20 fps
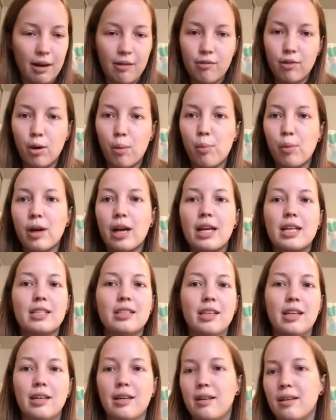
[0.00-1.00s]
my full
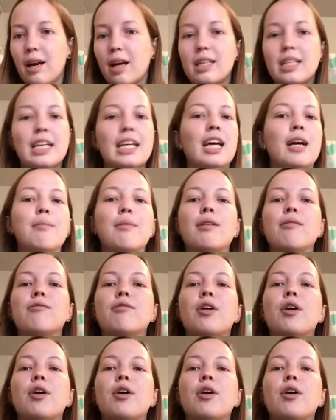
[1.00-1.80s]
breaks and not take out my